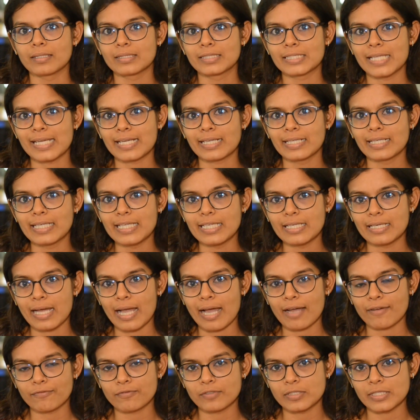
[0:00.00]
taken
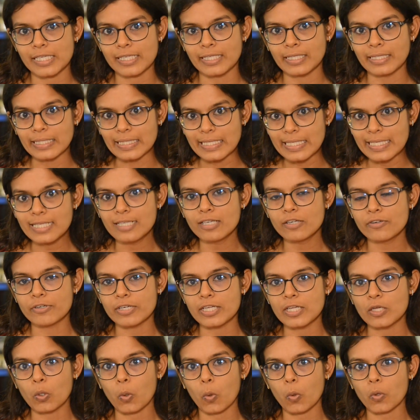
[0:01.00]
legal
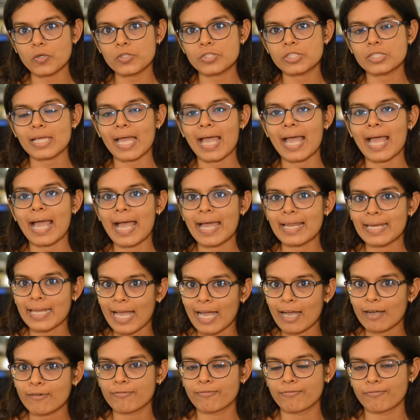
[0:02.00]
recourse and
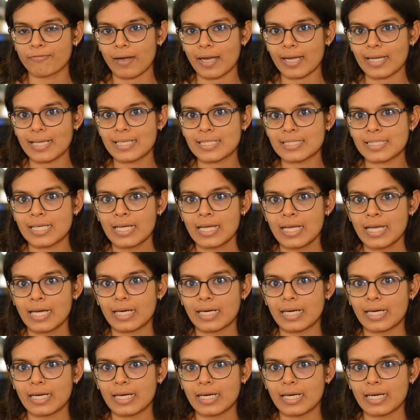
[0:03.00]
have filed